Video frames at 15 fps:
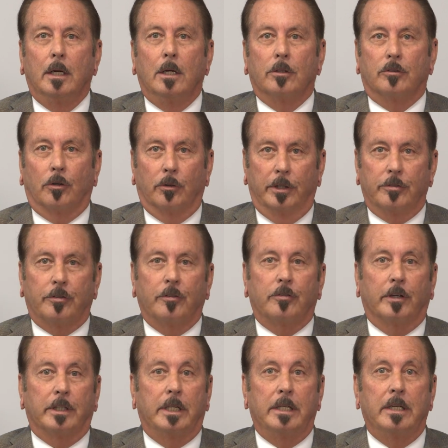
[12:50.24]
So this is
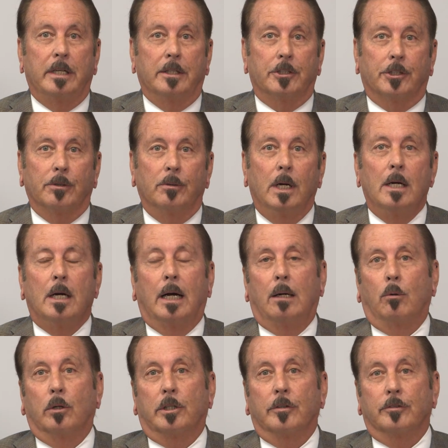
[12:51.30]
a key issue. I
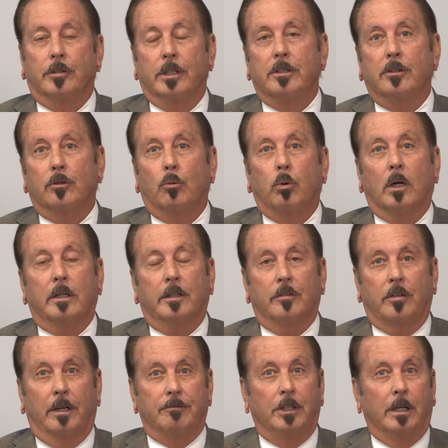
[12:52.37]
will continue to work
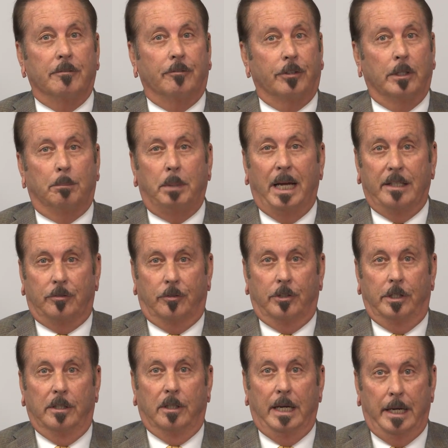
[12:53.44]
as I've done for the past
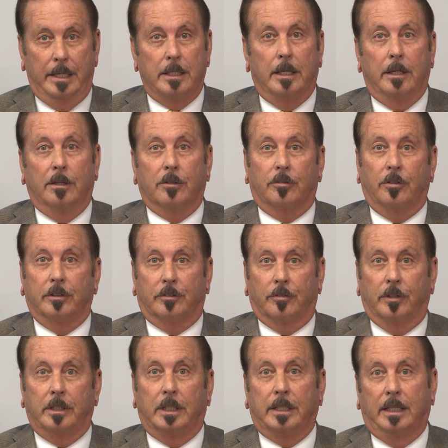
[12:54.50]
8 years on
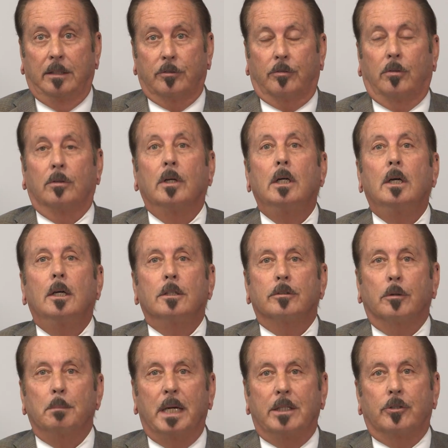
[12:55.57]
City Council
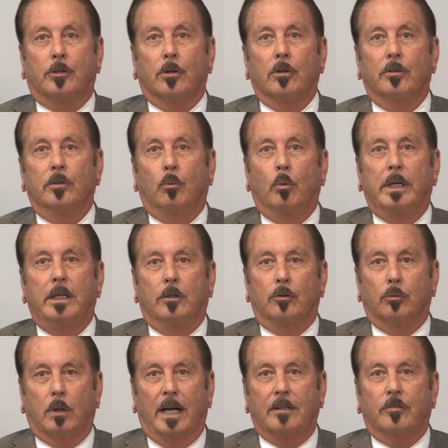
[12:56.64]
to make sure that we
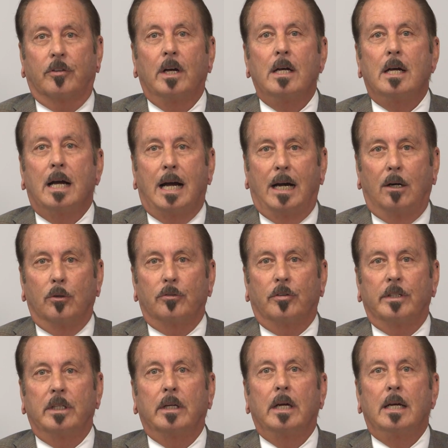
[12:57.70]
address
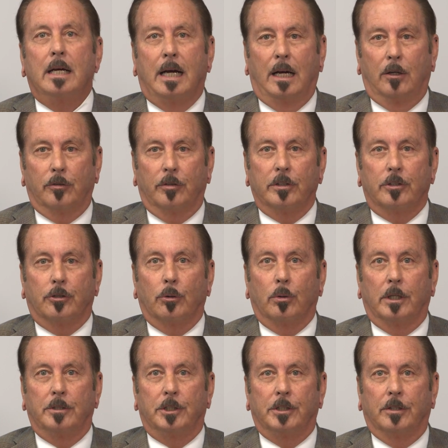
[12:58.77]
housing
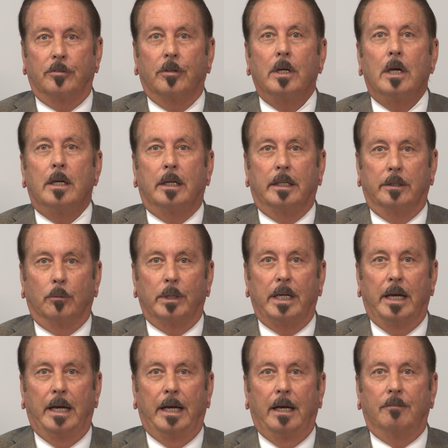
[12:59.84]
shortages, and that we
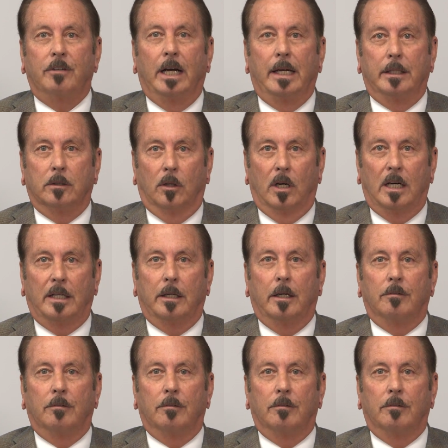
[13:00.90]
have a lot